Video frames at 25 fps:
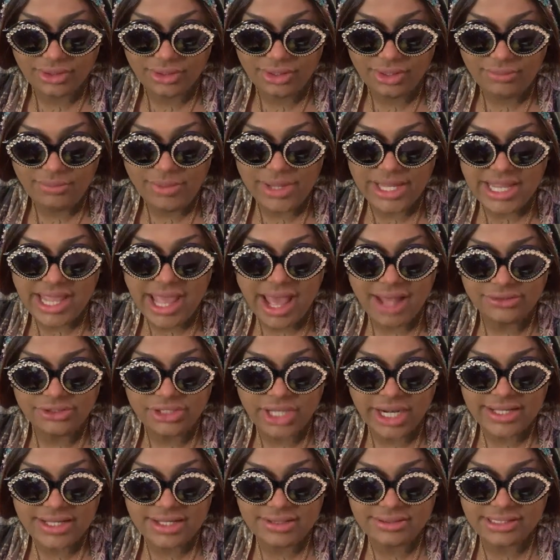But yeah,
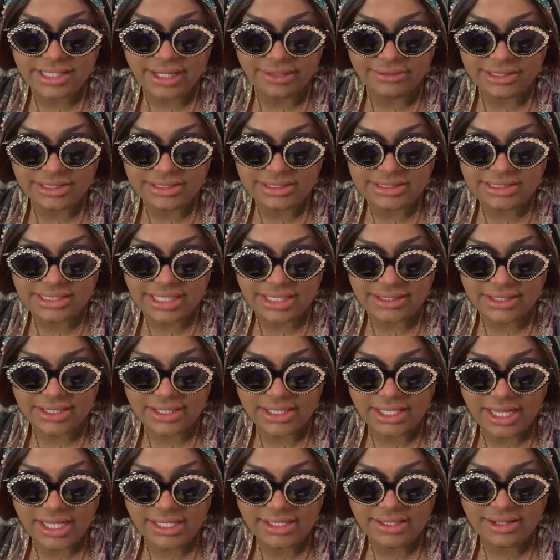try those outlets,
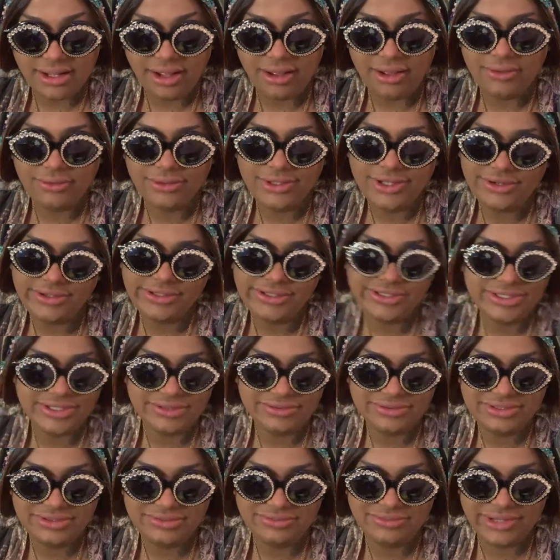and oh, you're so
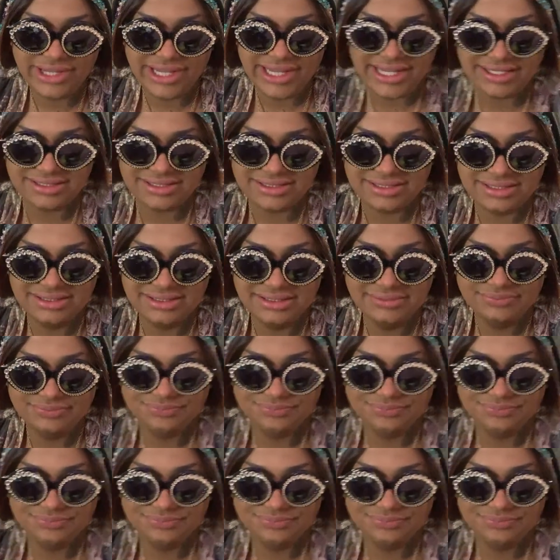sweet.